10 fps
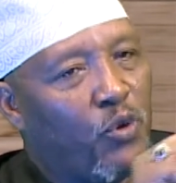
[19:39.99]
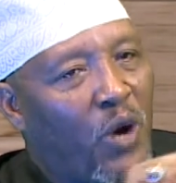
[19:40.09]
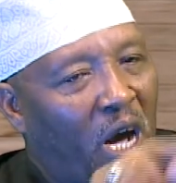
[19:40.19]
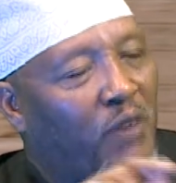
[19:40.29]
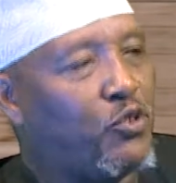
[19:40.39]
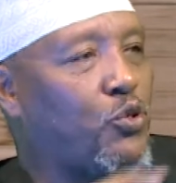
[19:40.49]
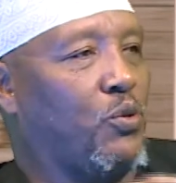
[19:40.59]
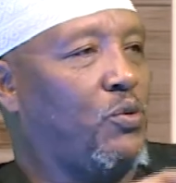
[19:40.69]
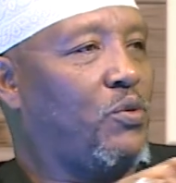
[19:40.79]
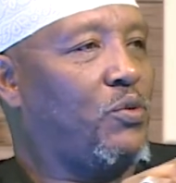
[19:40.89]
have to
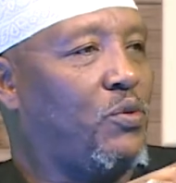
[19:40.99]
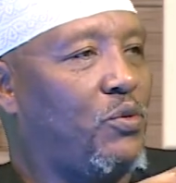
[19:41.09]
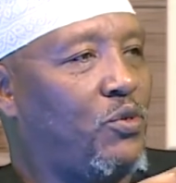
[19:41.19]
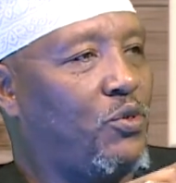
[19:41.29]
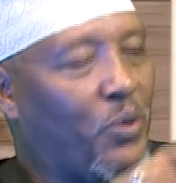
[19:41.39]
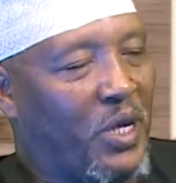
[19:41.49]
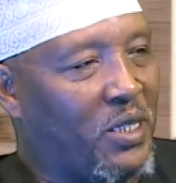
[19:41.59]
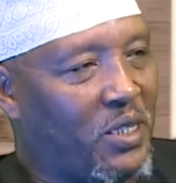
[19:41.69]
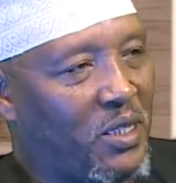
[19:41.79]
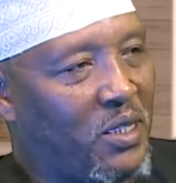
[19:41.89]
do that,